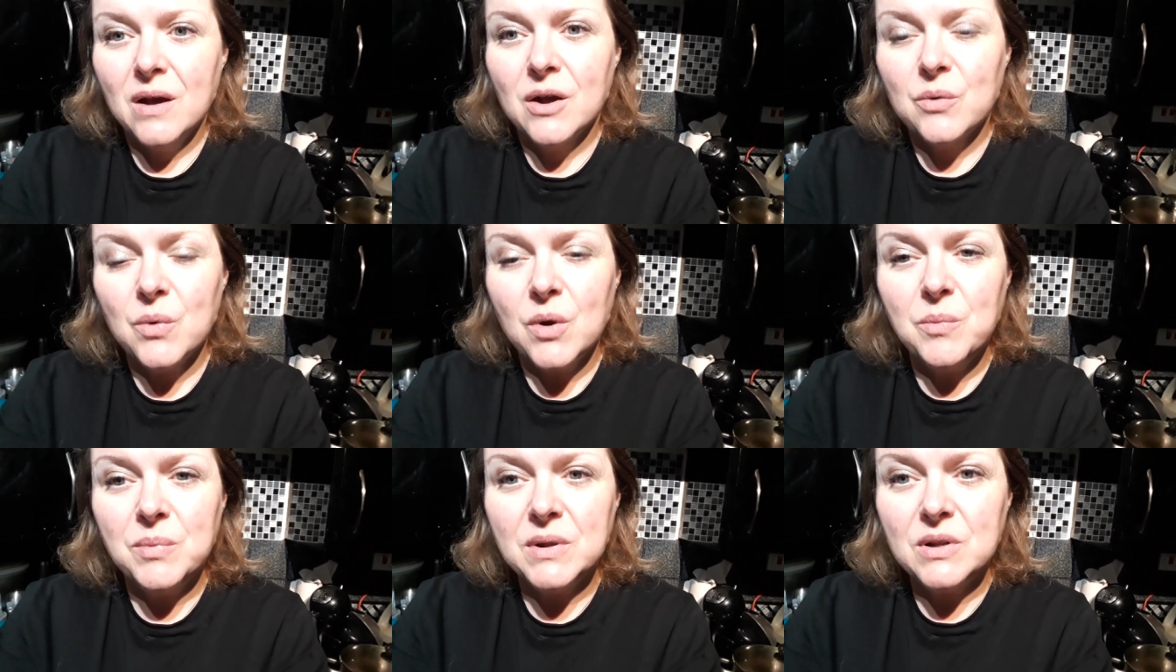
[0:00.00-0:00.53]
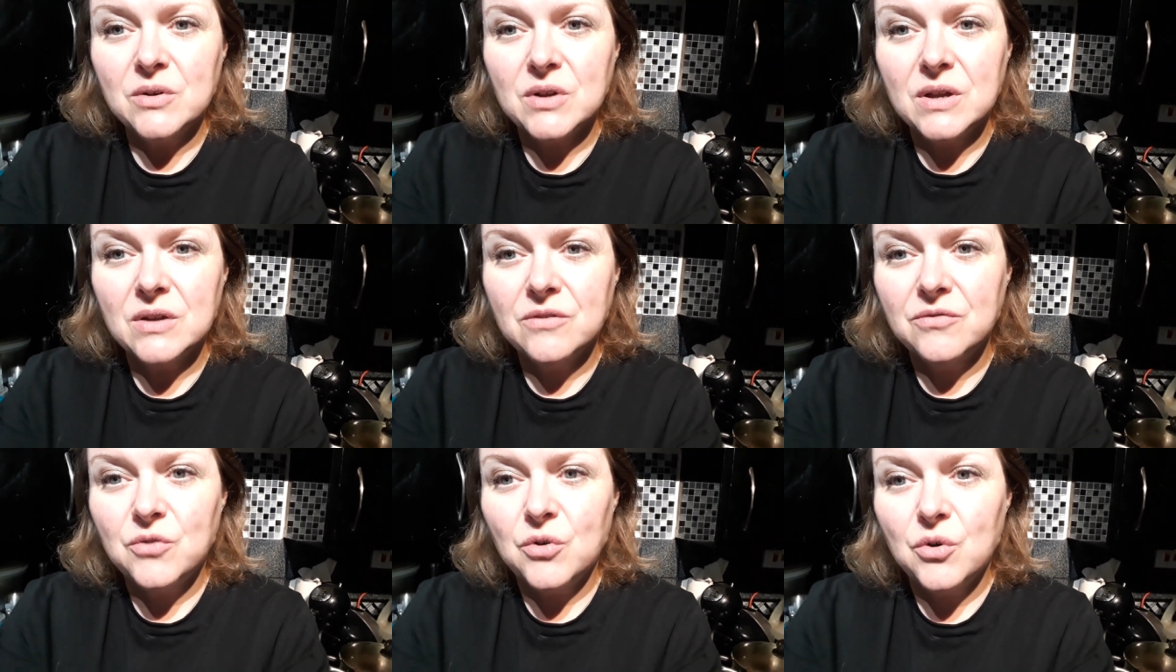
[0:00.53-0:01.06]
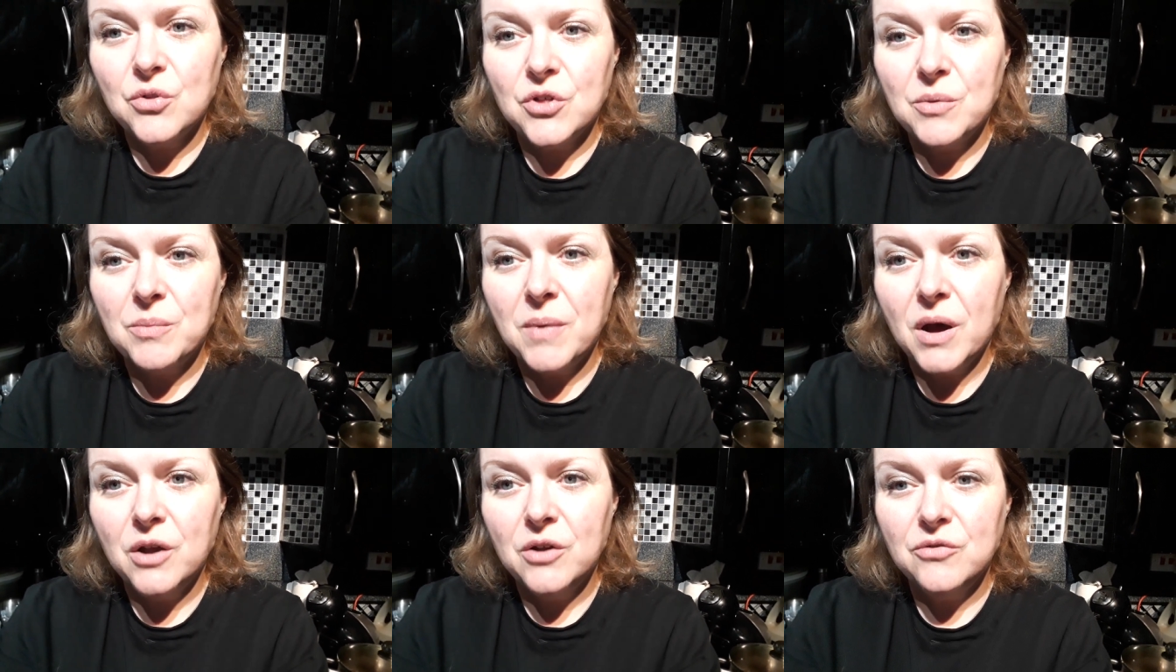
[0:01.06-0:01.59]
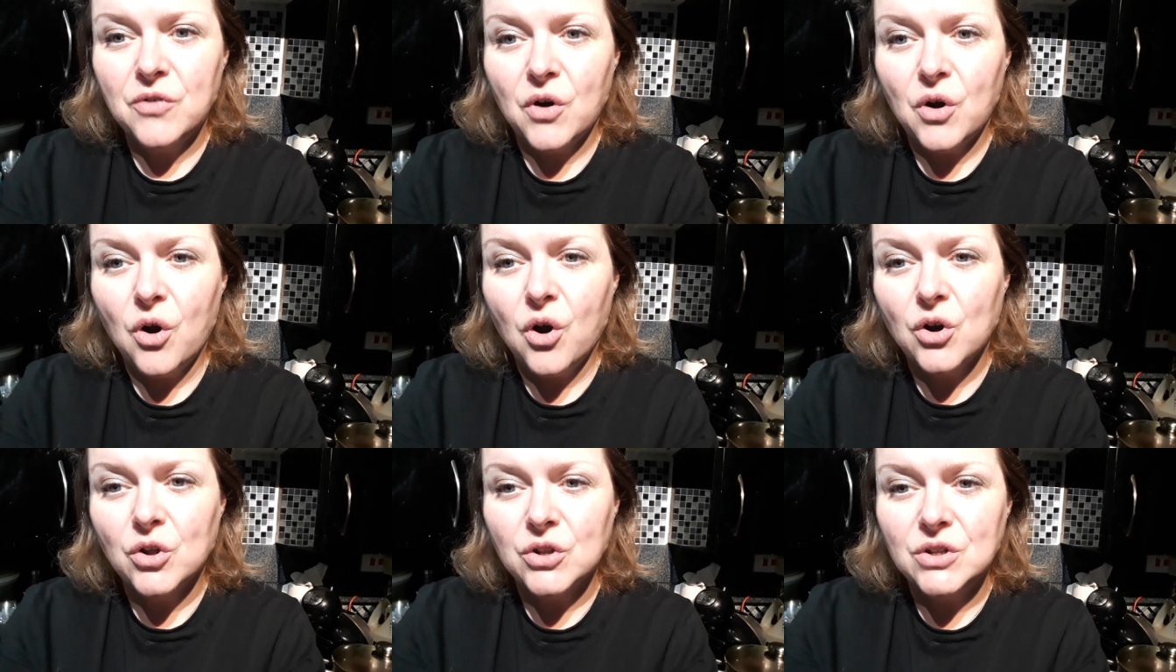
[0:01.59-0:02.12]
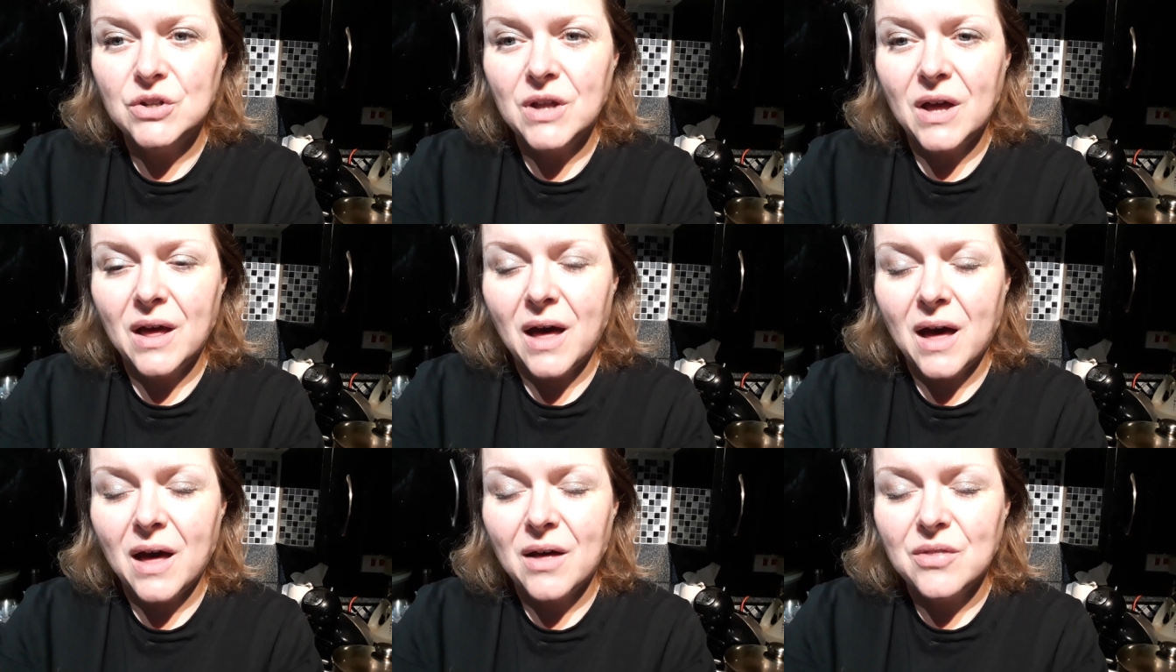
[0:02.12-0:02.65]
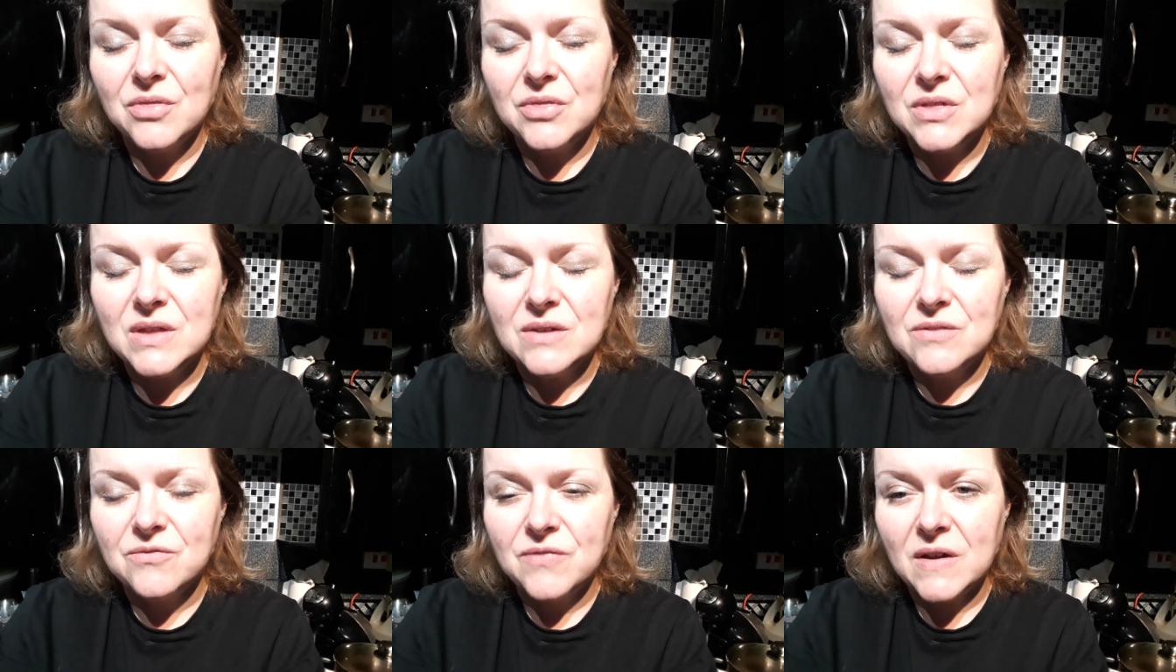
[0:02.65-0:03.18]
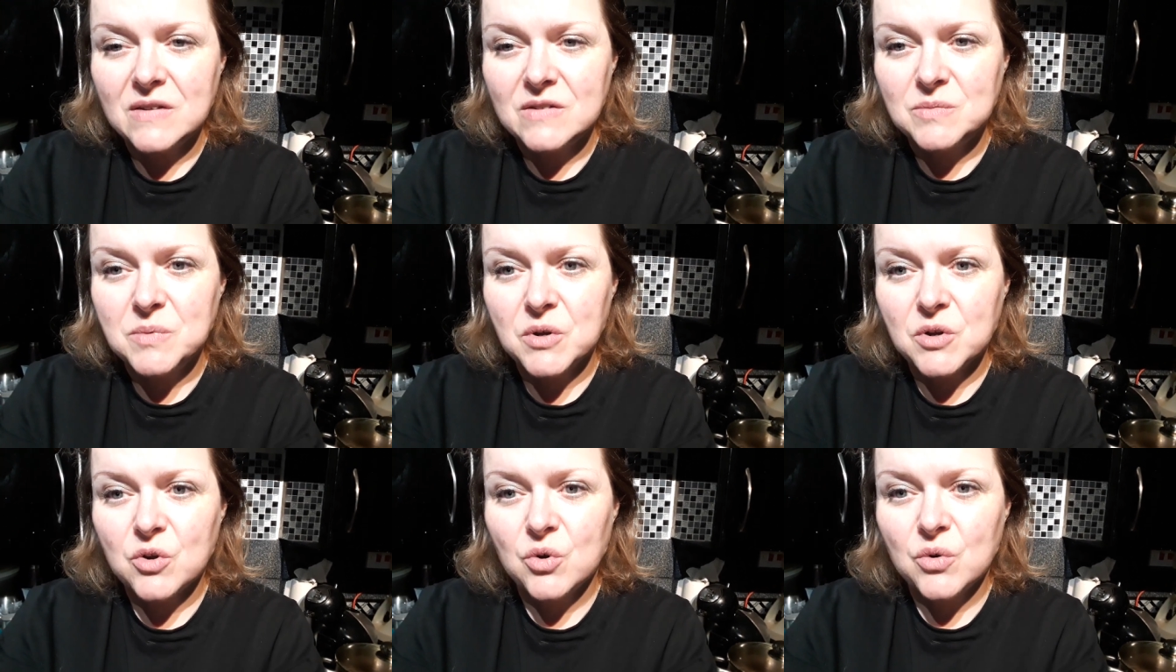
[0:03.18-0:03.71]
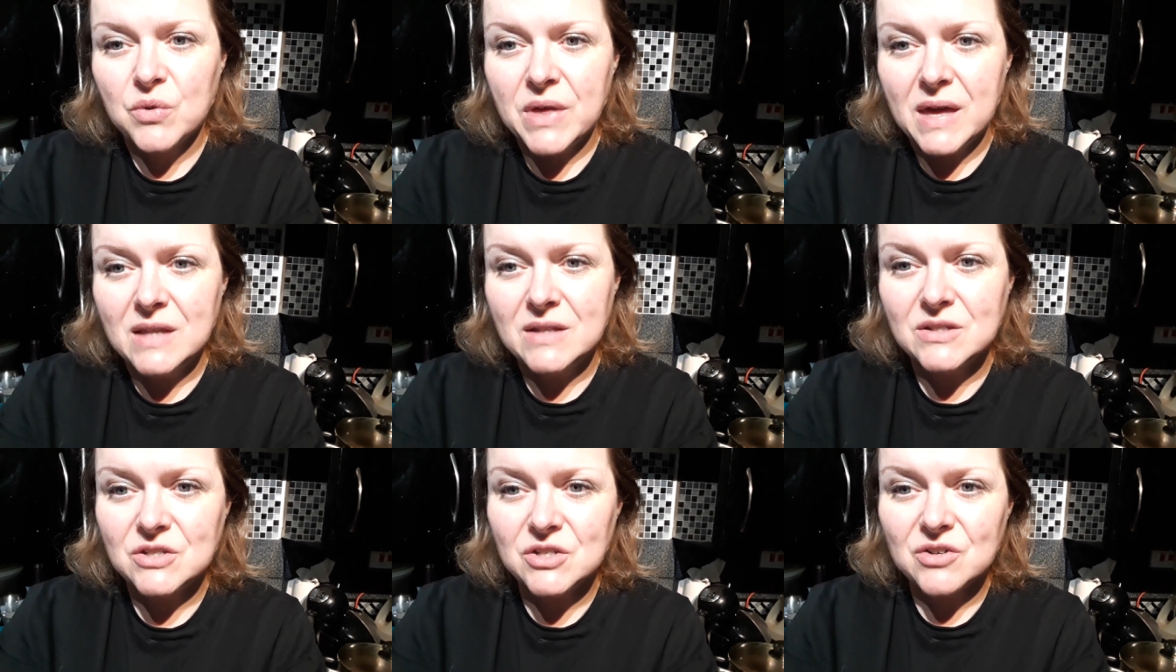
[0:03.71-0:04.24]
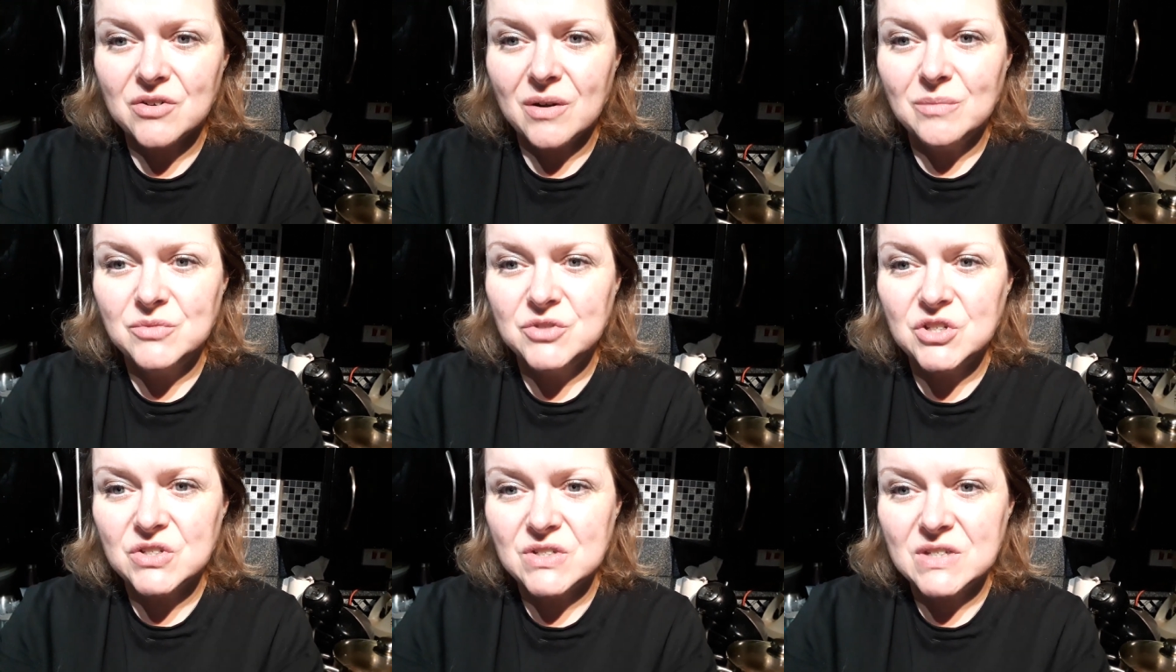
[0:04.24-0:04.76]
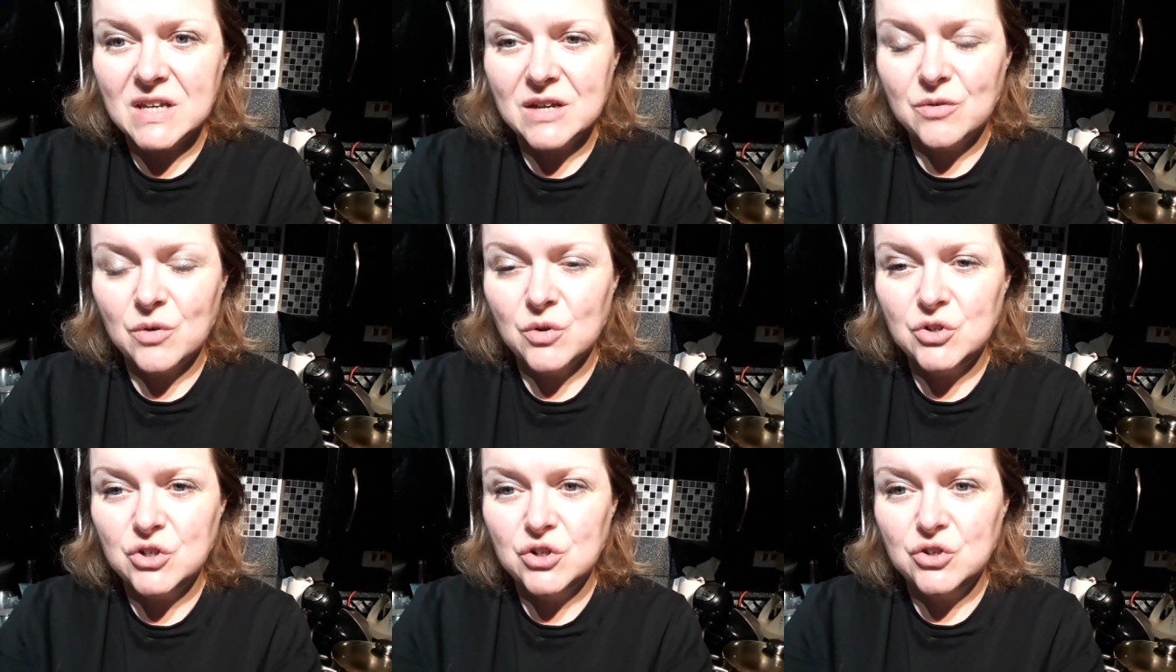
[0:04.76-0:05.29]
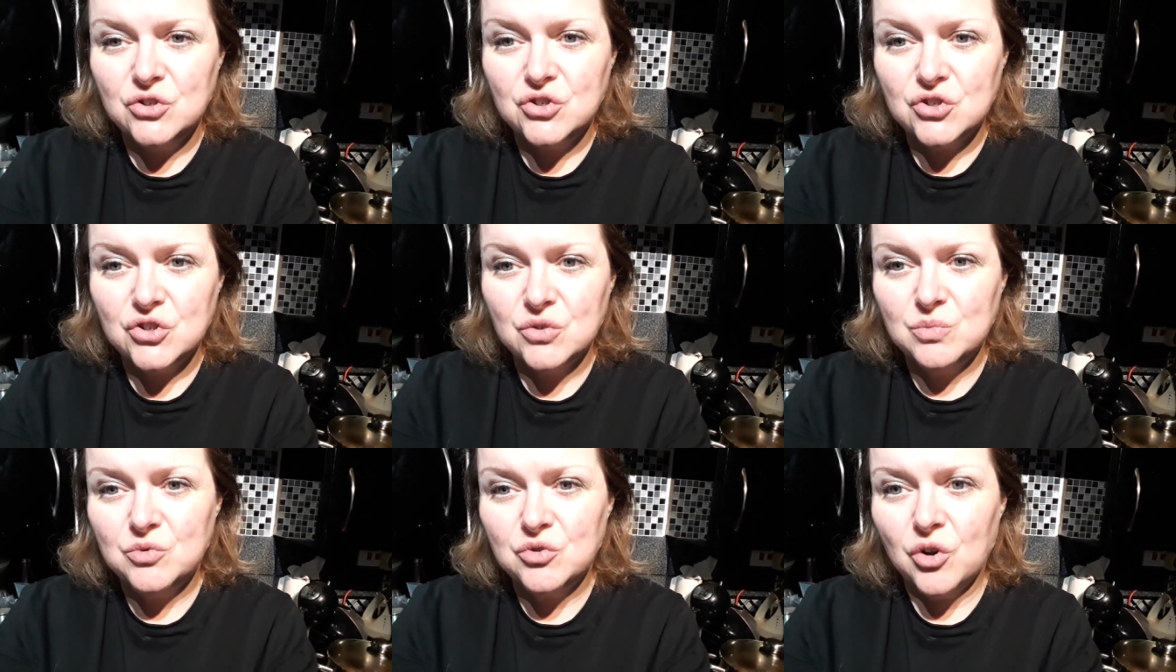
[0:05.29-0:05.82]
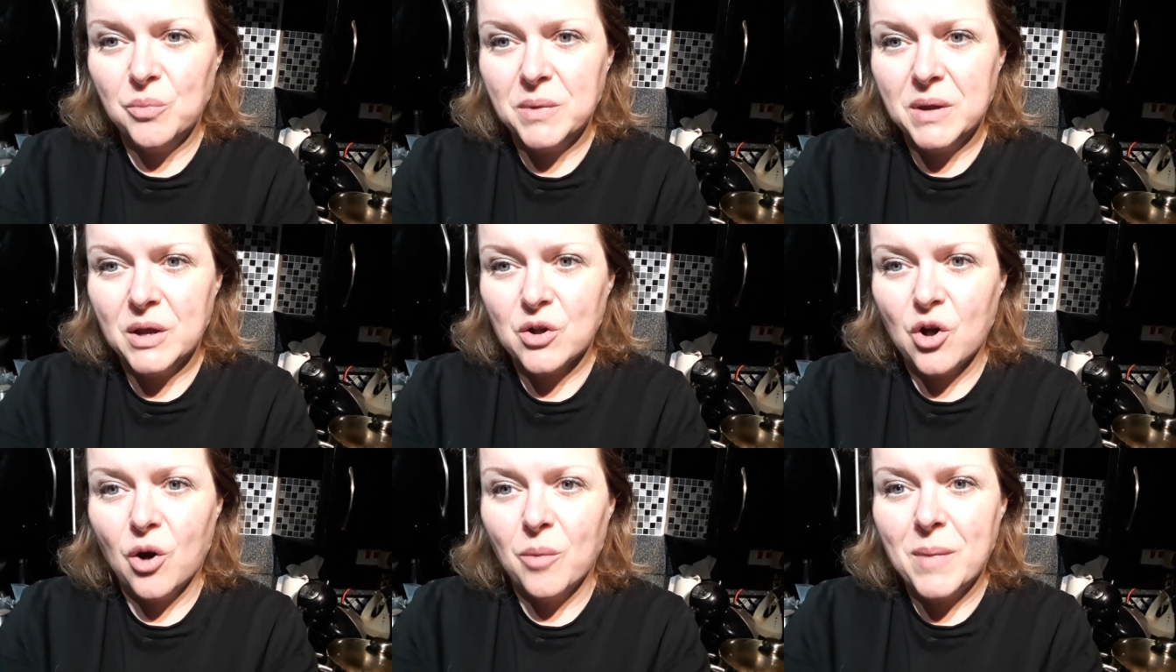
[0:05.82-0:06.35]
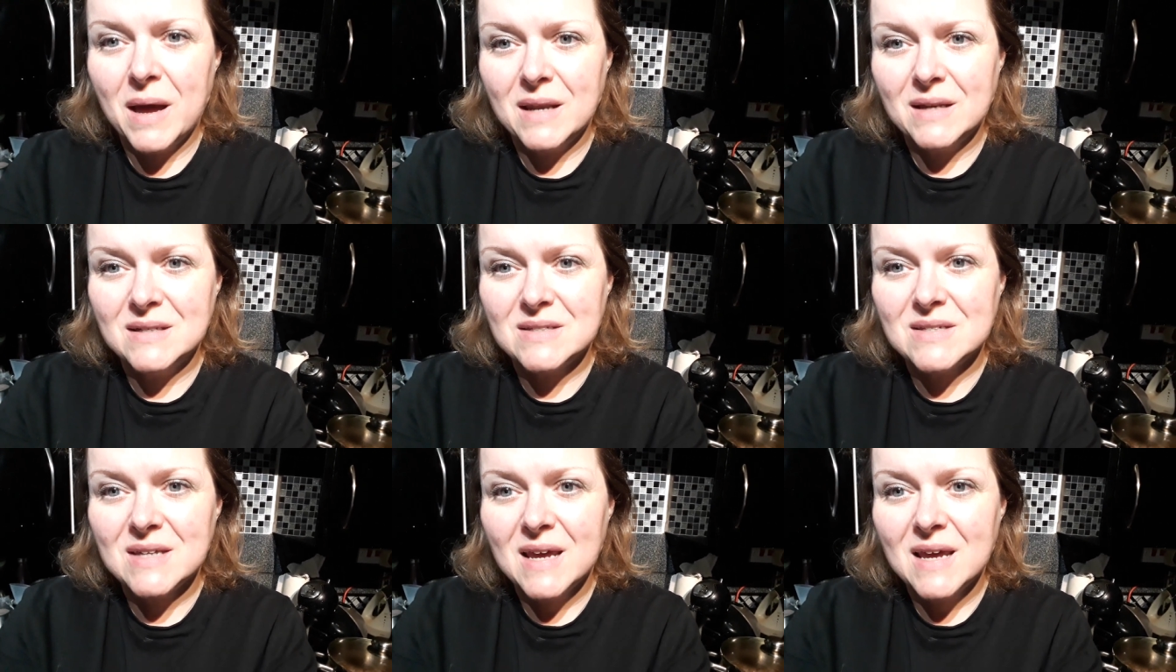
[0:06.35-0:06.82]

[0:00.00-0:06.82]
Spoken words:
I won't be looking for them over on the Facebook or the Instagram, just here on YouTube. Drop me a comment